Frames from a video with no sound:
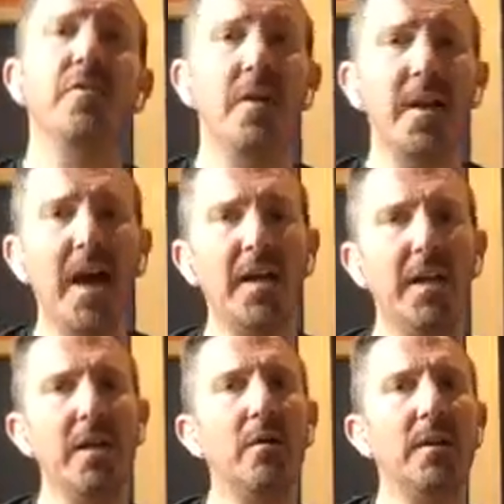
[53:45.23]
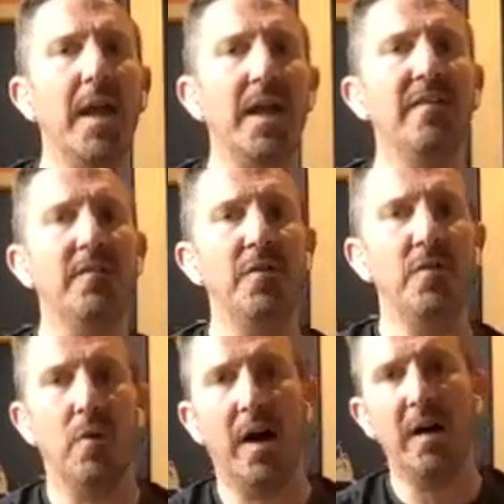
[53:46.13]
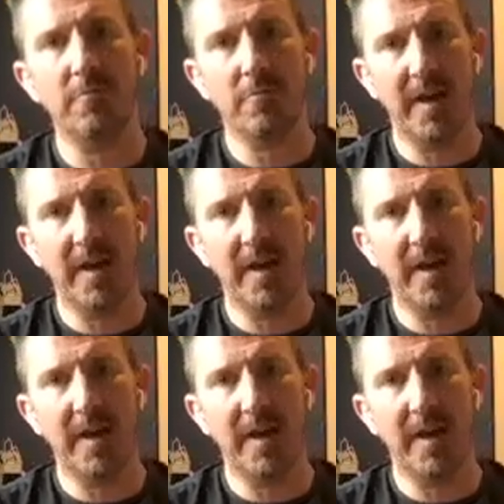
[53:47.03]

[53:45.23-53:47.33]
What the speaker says: You could add eagle legs if you want,